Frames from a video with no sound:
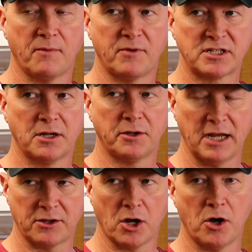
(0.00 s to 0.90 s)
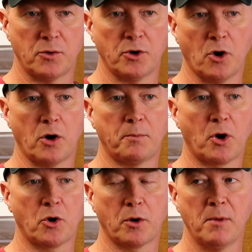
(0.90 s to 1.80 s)
facility at the 100-yard
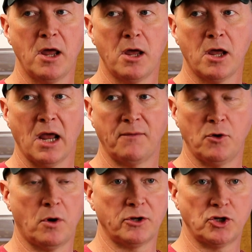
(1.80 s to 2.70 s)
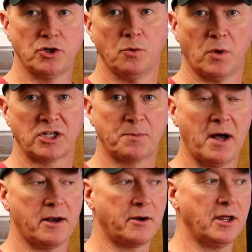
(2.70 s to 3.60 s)
berm, If you only shoot one
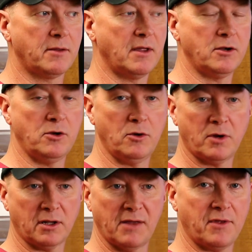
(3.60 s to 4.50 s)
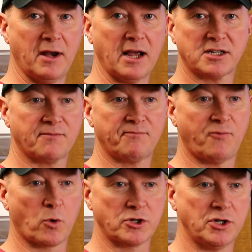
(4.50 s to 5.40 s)
spot on it, then you can let the next
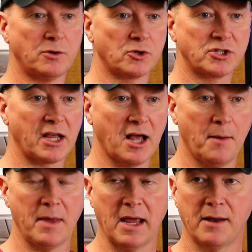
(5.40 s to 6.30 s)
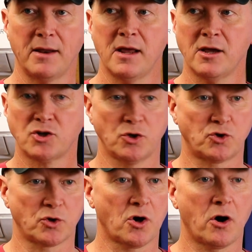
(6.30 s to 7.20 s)
4 shooters that come in
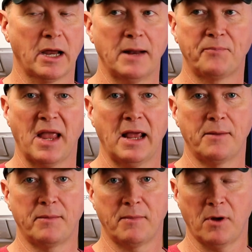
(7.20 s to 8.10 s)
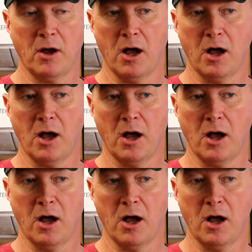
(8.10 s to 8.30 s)
shoot your target. And